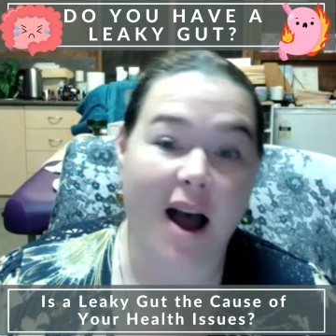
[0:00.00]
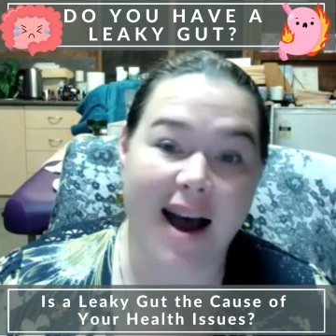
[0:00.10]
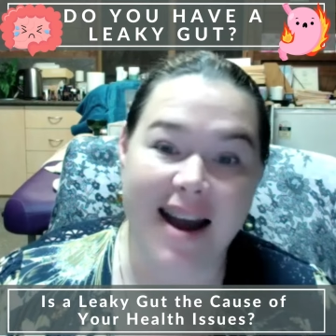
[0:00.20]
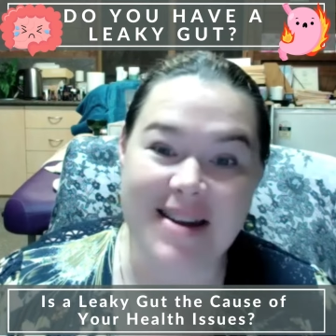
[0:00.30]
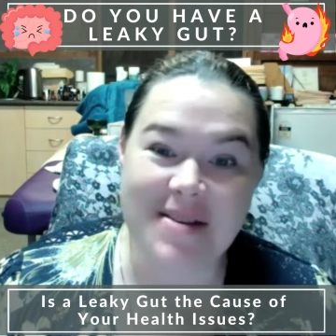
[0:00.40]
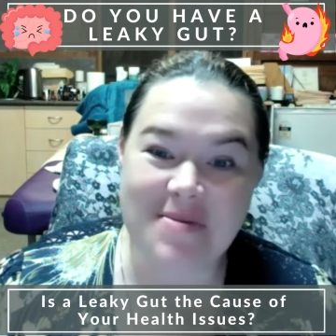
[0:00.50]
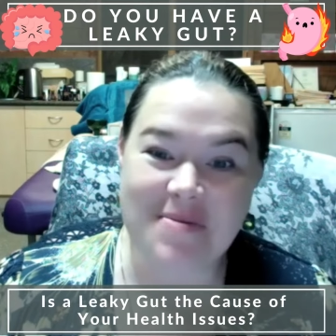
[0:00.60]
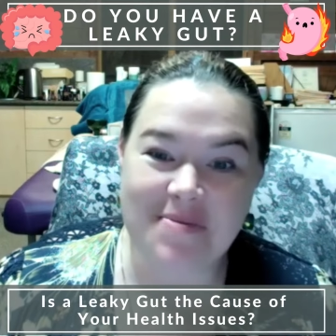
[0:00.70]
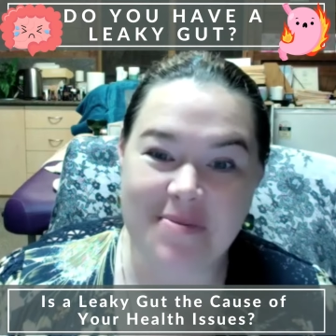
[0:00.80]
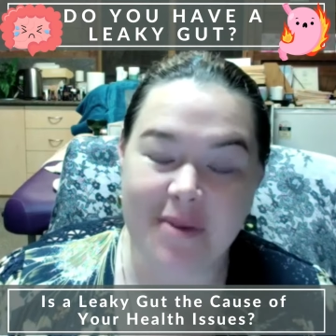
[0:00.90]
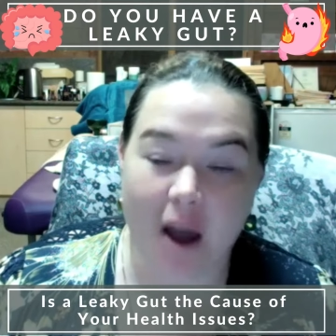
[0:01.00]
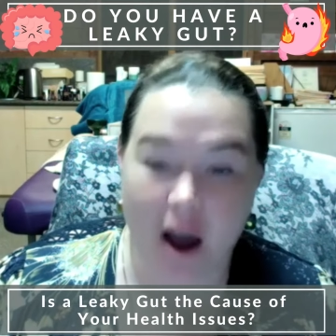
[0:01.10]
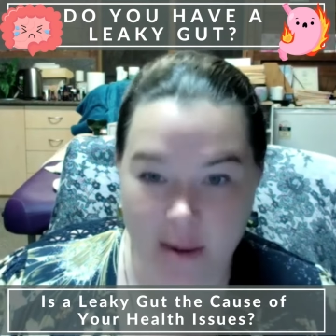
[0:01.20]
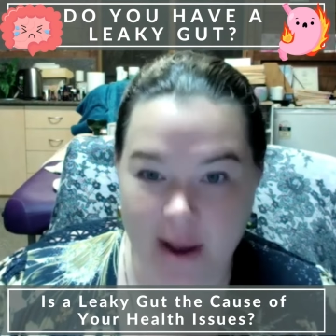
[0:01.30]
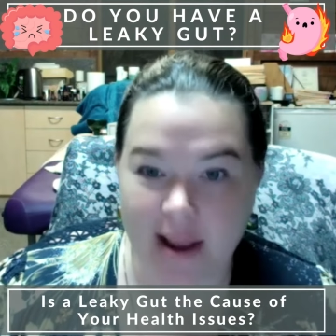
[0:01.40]
Hi,
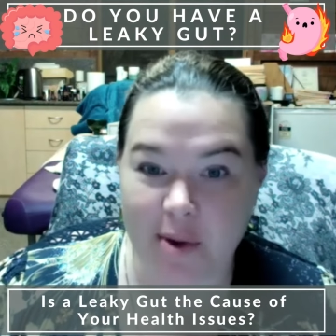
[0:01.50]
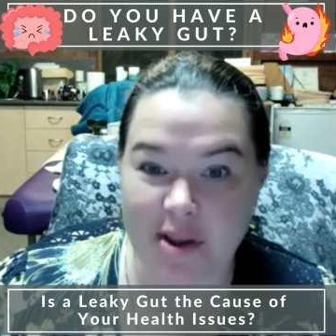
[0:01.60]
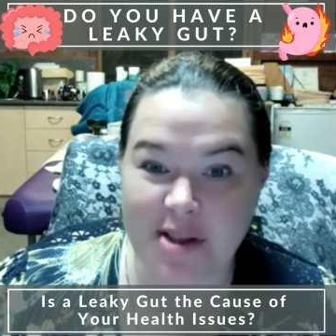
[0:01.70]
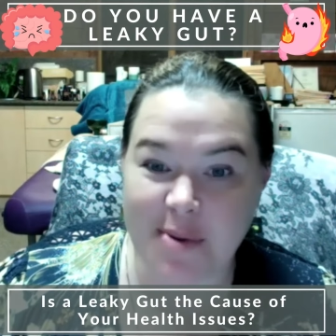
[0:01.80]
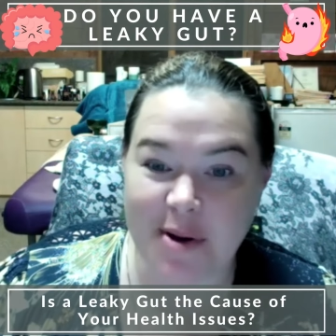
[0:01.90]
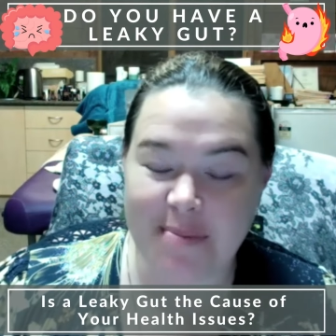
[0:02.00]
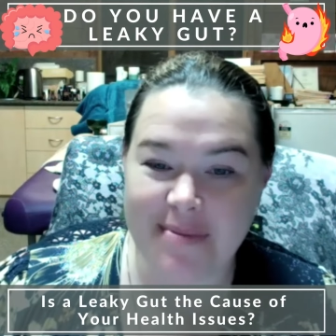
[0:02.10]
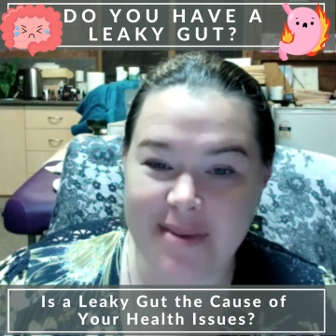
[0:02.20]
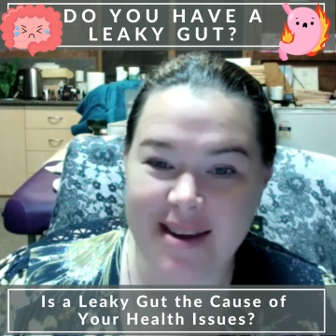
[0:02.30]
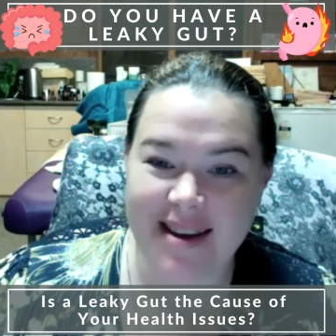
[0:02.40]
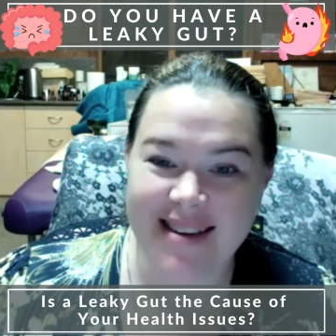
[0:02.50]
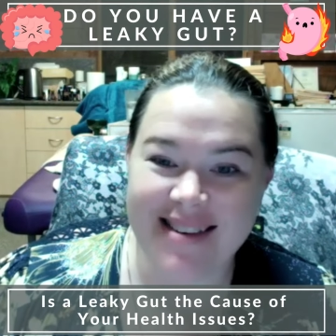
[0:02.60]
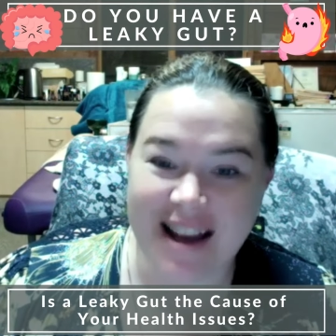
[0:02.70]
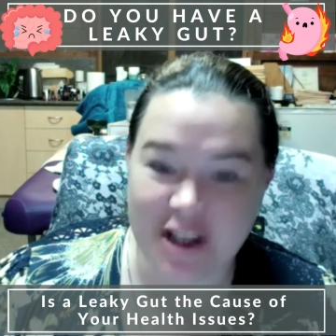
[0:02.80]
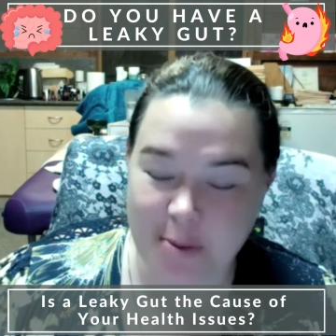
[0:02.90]
I'm Kelly Wotherspoon,
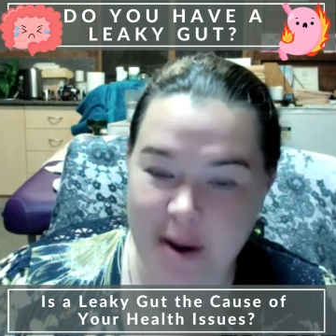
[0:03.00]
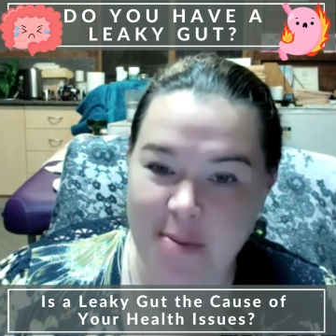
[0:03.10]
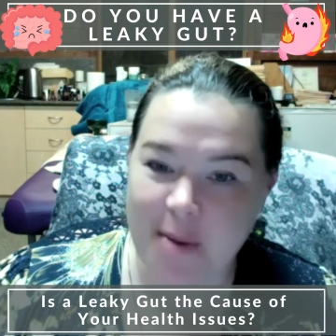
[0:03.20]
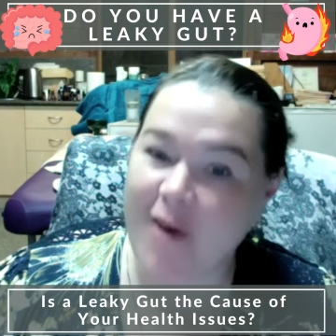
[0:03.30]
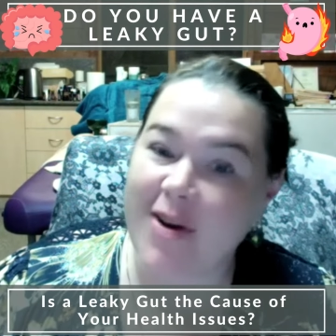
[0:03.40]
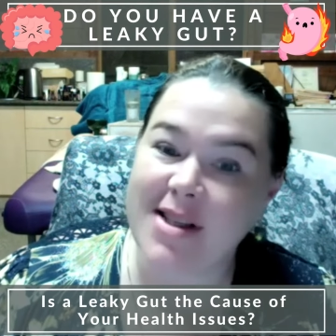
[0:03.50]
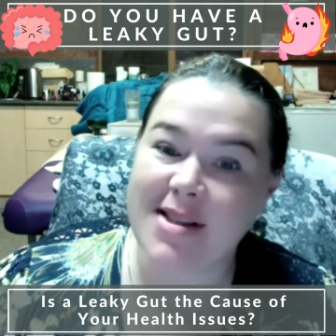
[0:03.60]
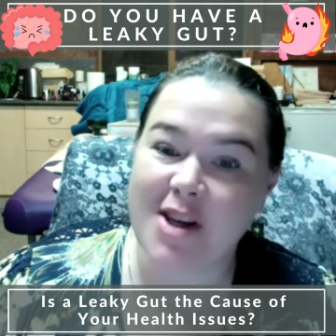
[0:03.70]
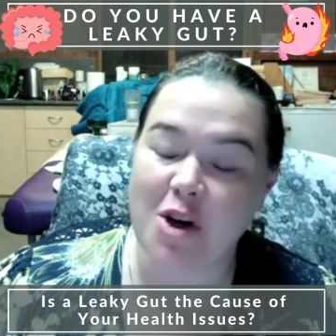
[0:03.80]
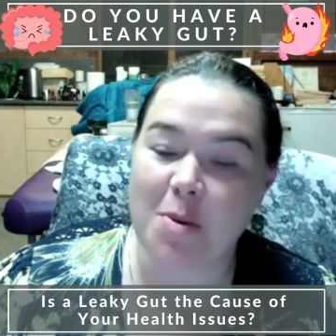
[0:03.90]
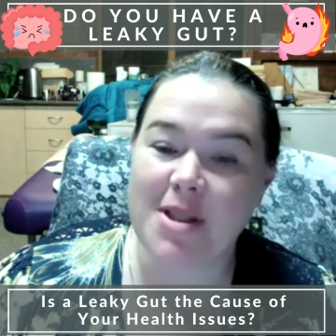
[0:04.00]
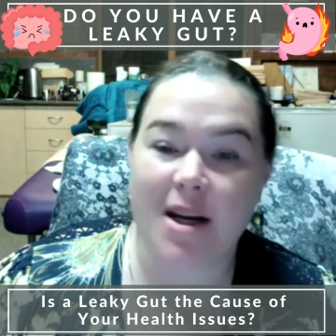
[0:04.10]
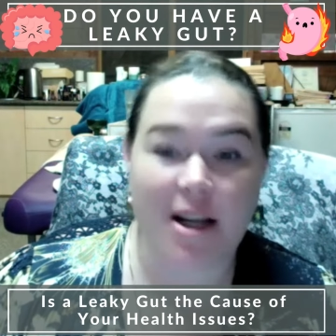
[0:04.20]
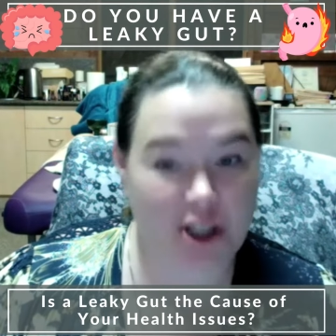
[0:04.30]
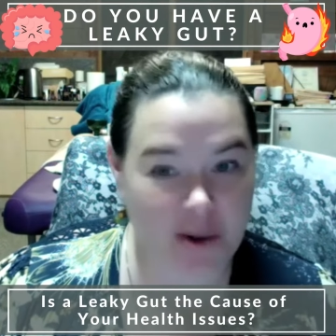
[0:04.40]
naturopath, bioresonance therapist,
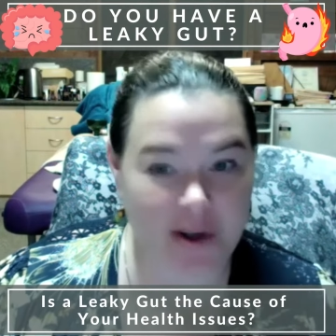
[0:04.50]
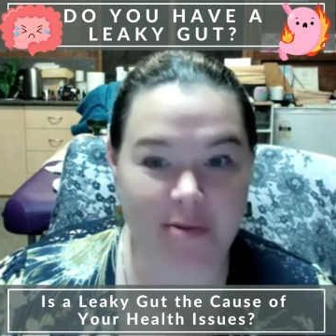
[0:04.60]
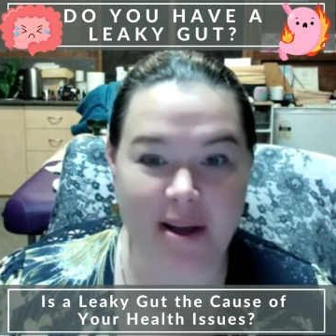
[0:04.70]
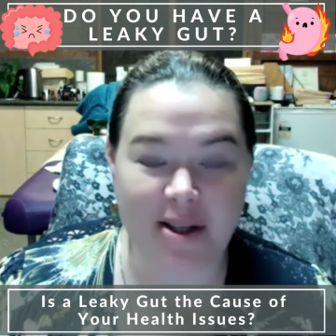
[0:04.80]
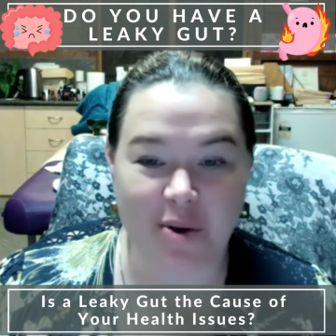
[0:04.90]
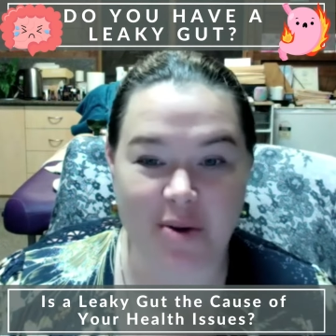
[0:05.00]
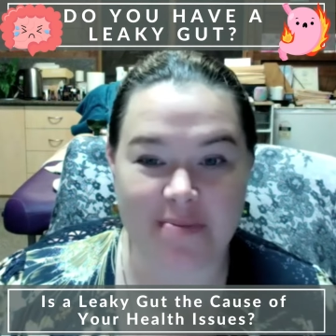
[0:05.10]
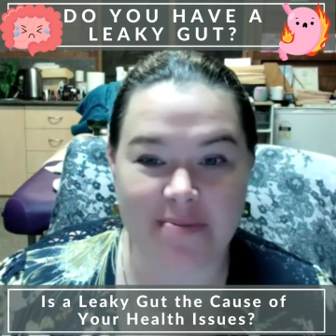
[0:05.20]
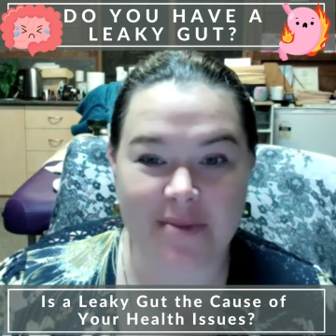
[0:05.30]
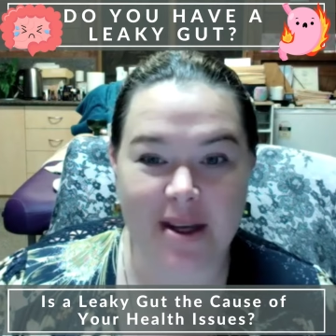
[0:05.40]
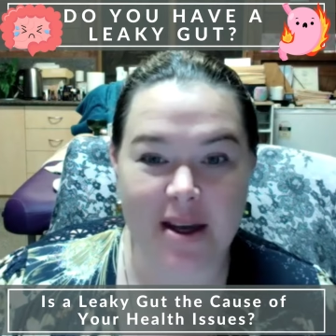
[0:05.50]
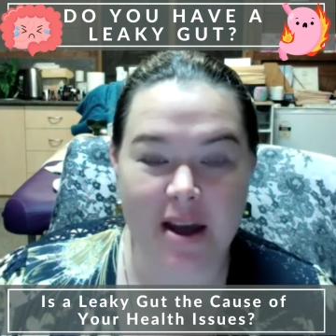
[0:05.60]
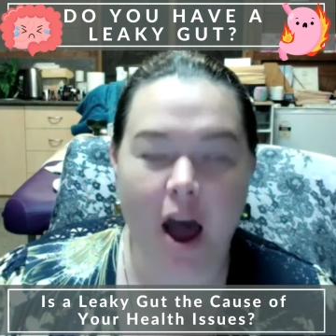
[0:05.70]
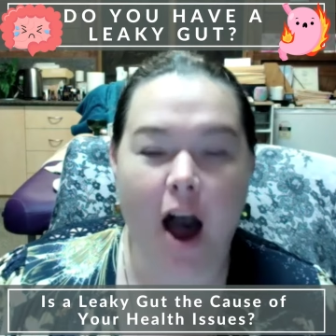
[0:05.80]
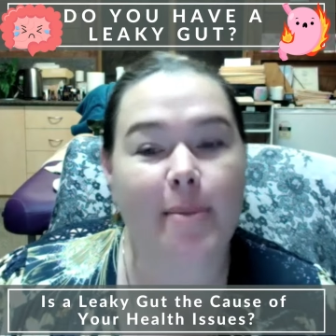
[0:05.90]
and intuitive mentor.
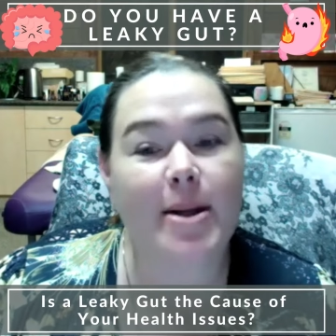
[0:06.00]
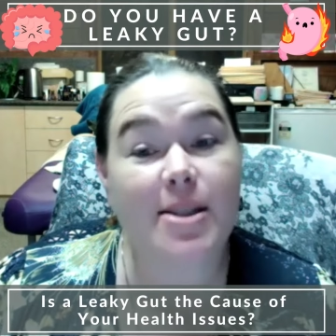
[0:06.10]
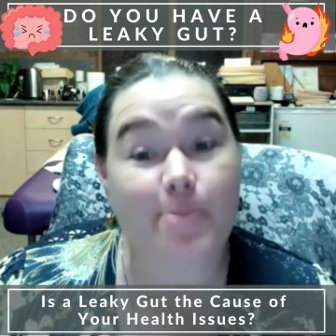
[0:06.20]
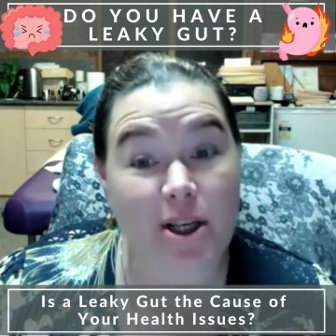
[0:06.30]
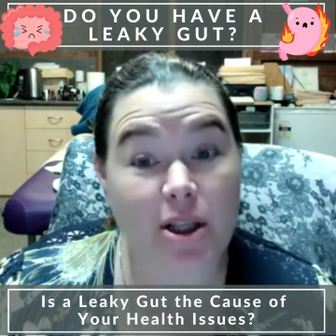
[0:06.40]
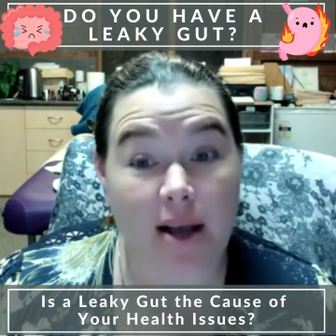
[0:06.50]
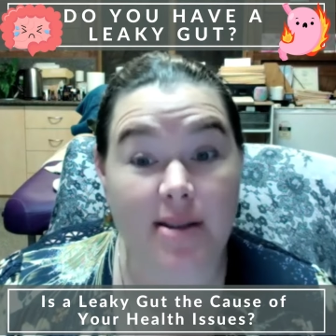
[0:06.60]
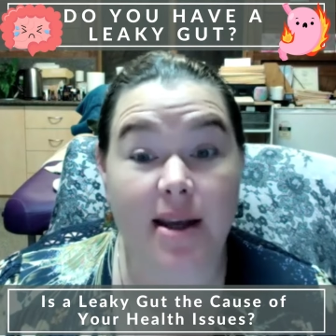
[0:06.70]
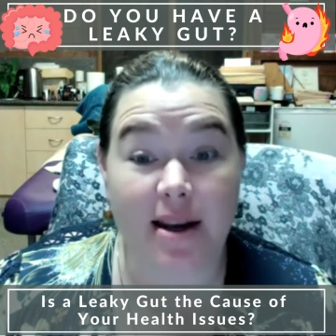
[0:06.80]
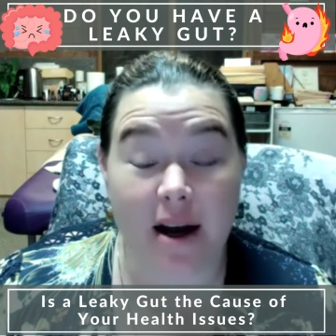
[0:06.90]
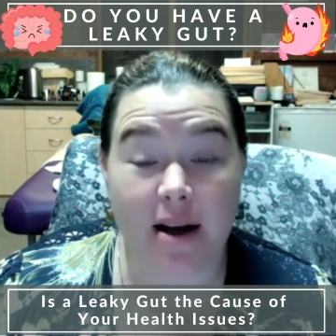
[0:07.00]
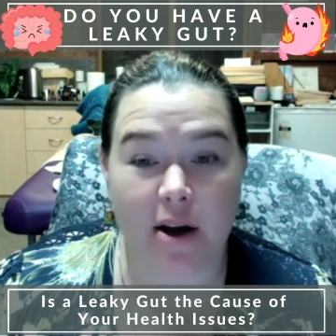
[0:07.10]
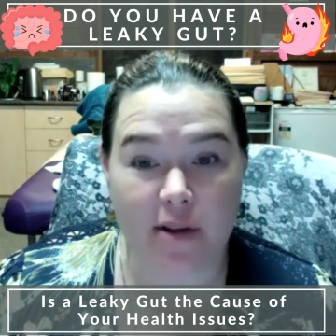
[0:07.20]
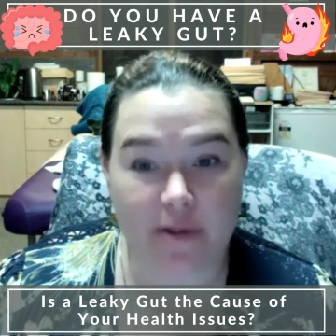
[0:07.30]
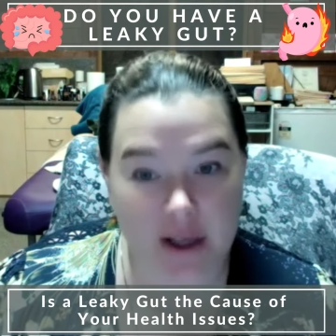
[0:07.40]
I've been specializing in gut
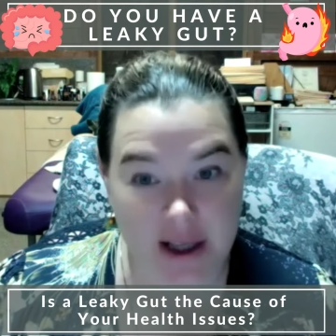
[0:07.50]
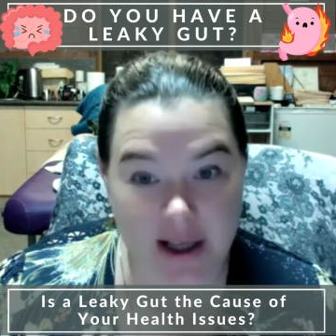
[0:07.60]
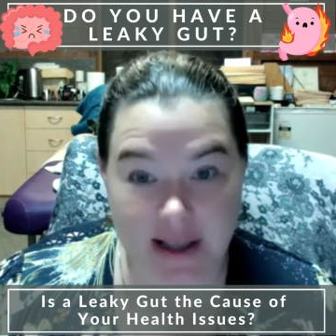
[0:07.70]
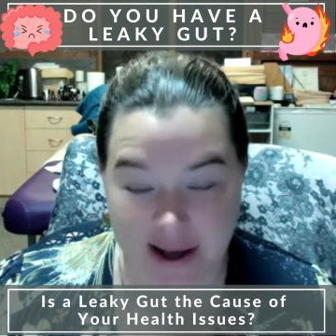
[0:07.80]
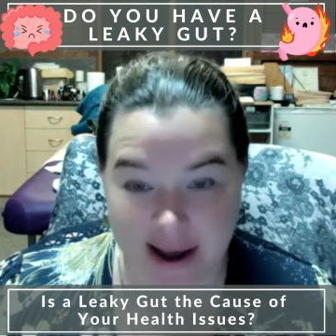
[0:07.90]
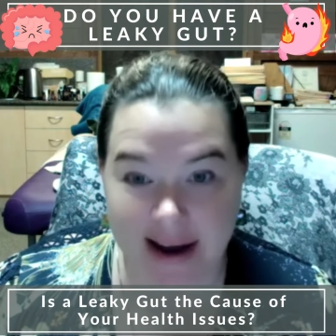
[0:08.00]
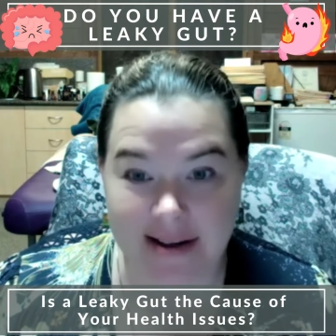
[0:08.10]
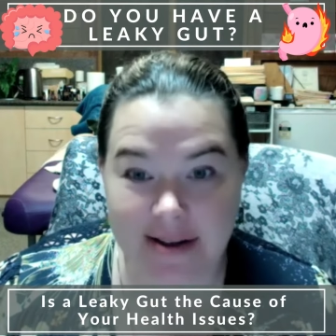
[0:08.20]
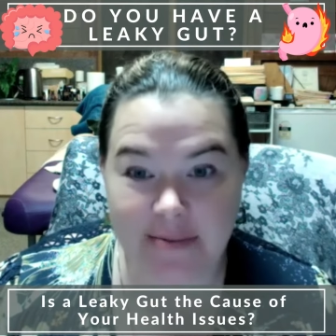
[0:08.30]
health for nearly a decade,